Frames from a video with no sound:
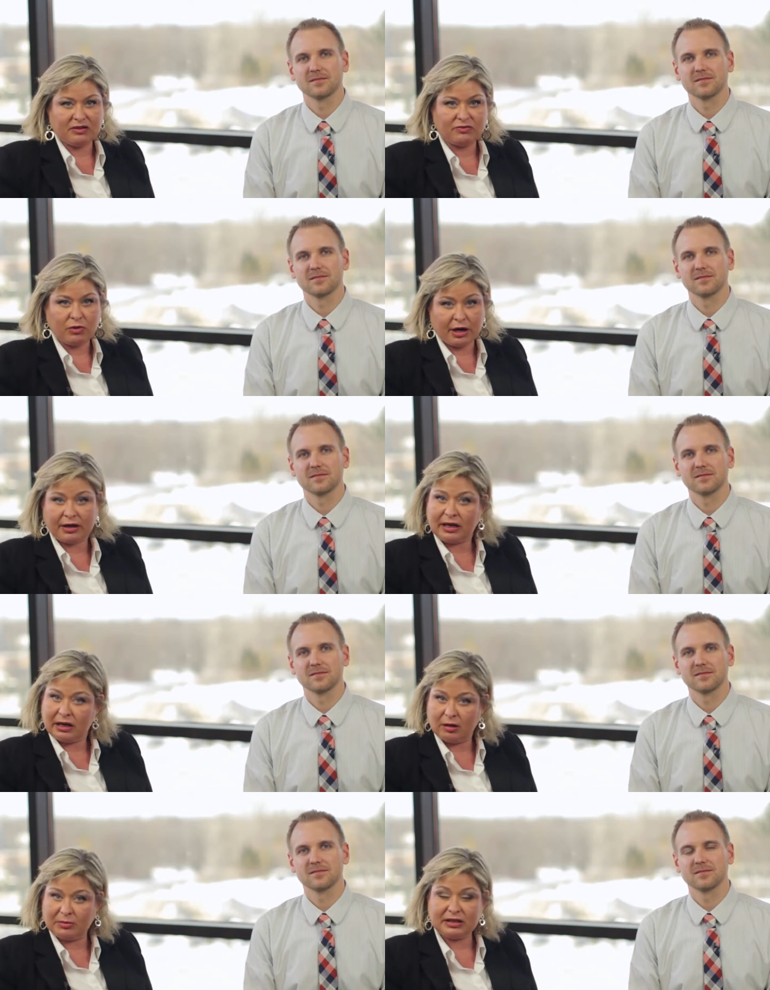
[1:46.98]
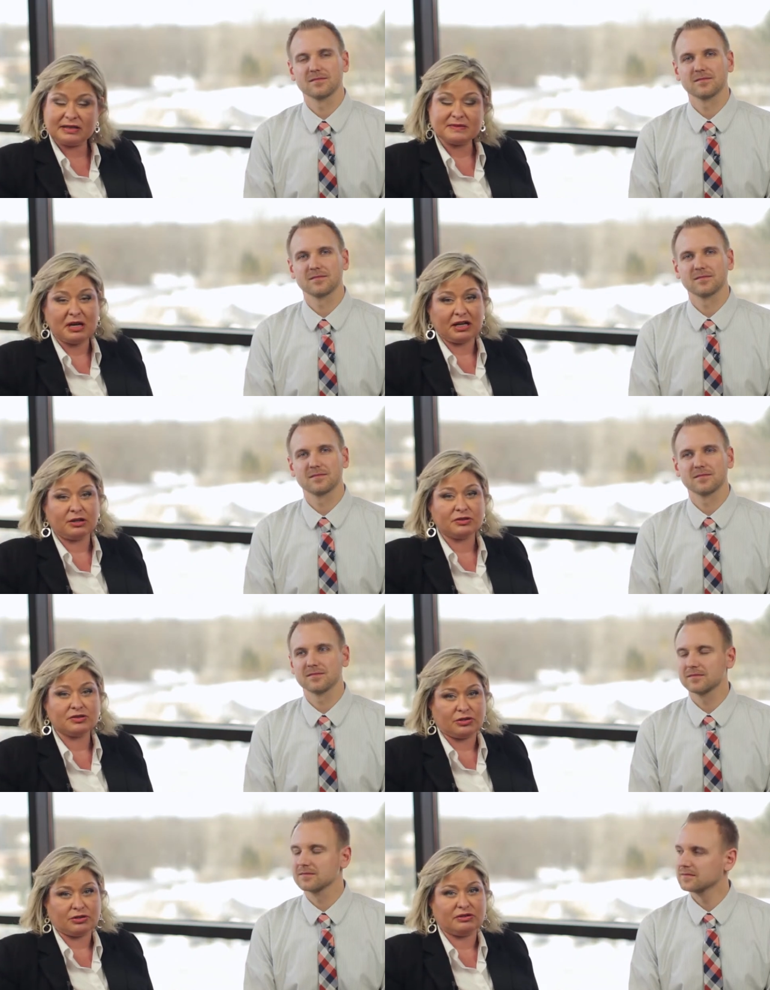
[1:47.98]
Speaker 1: of wearing a helmet is making
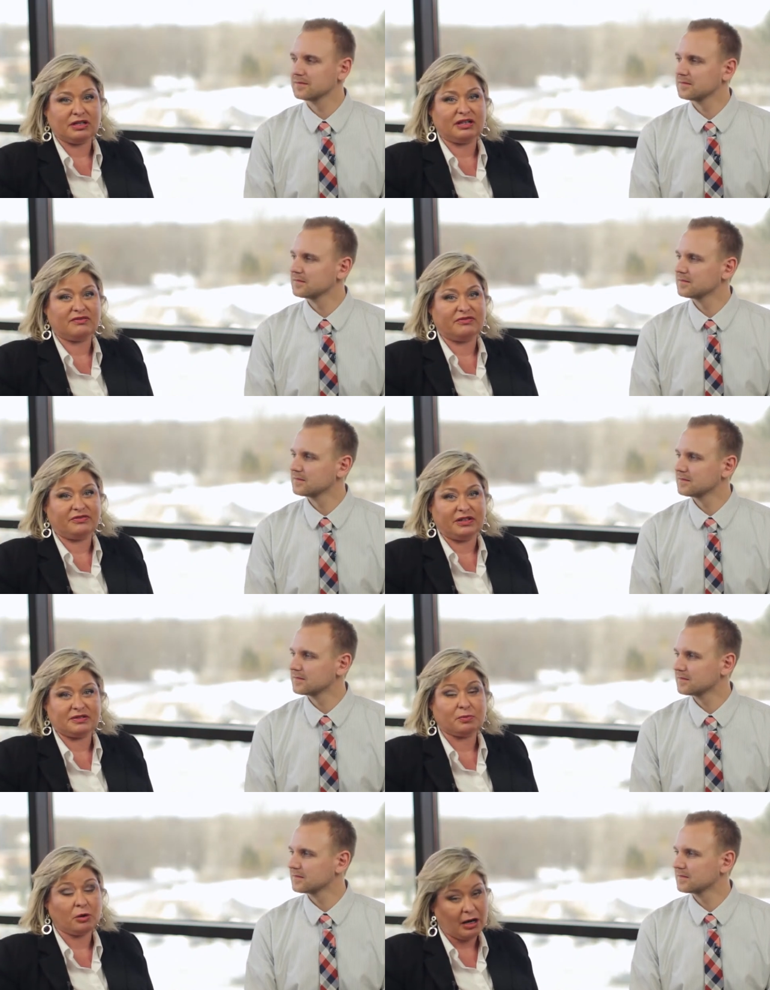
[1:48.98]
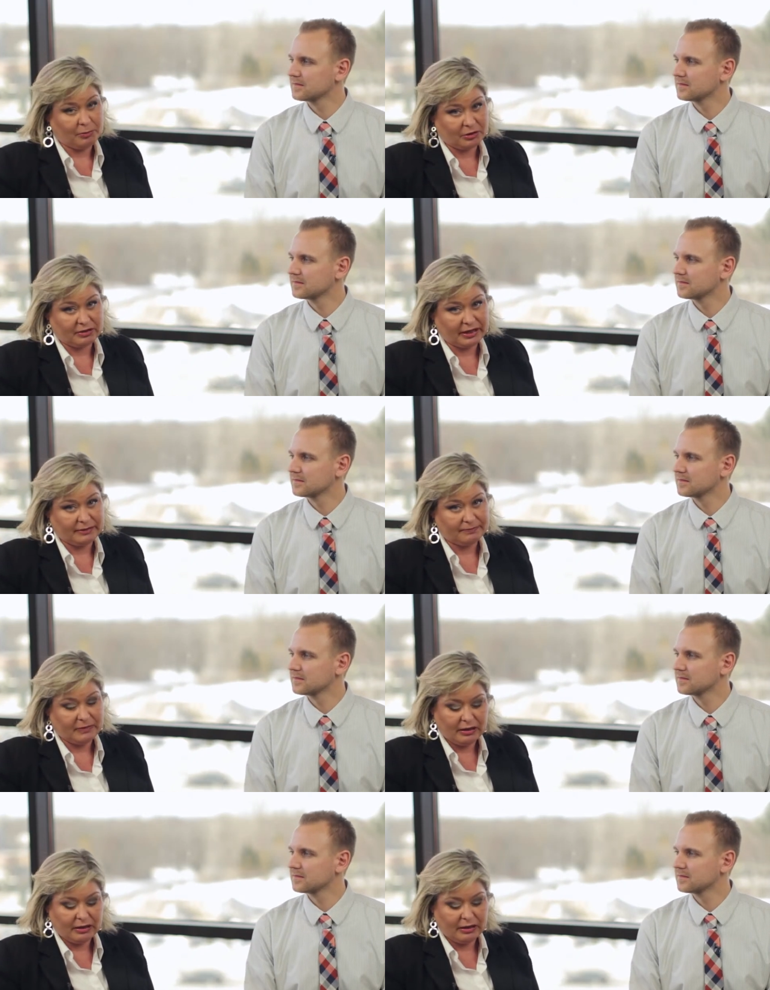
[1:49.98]
certain that it fits properly.